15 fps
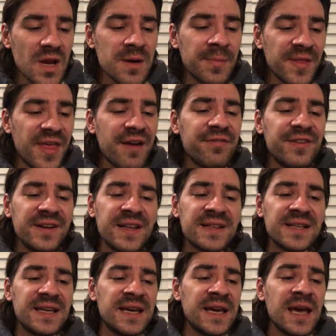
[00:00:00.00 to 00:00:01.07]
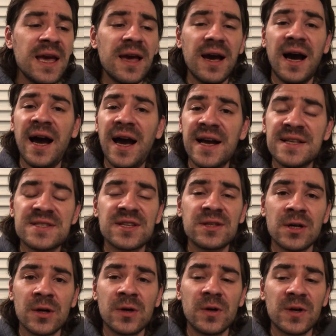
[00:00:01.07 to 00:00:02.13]
But definitely it's
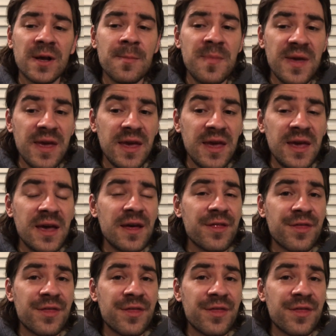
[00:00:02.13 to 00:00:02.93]
not gonna be